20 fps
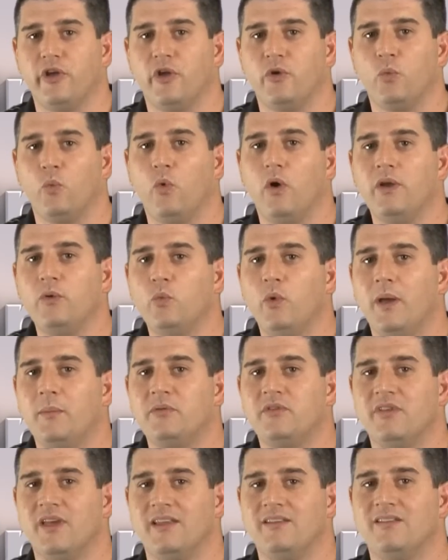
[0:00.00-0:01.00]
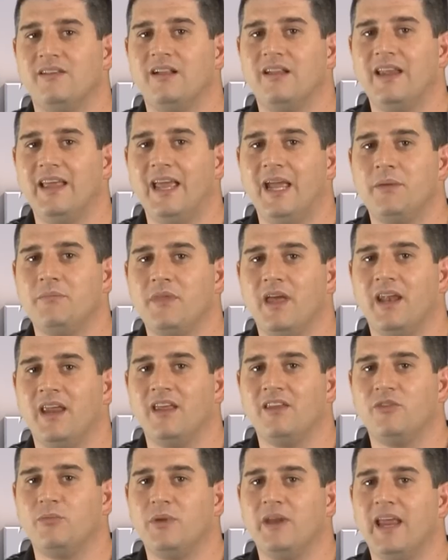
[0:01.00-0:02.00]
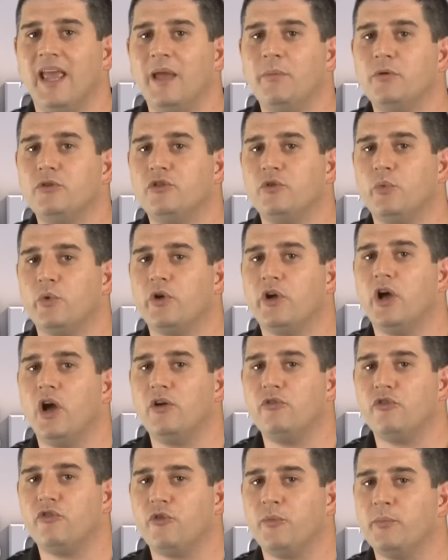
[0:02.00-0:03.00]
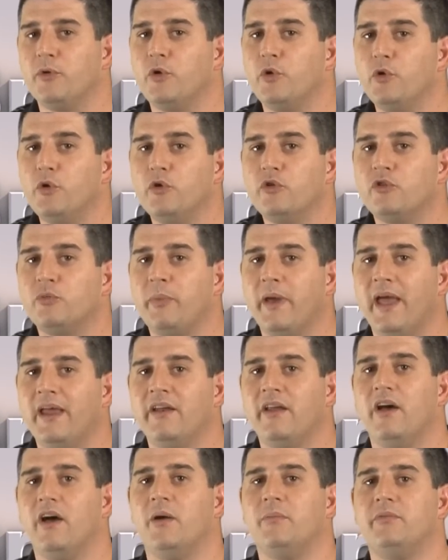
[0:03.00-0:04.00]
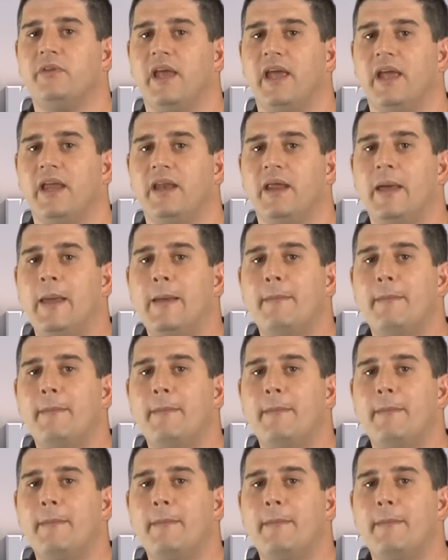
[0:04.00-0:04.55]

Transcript: on one website's claim that has been able to recover from Google's Panda update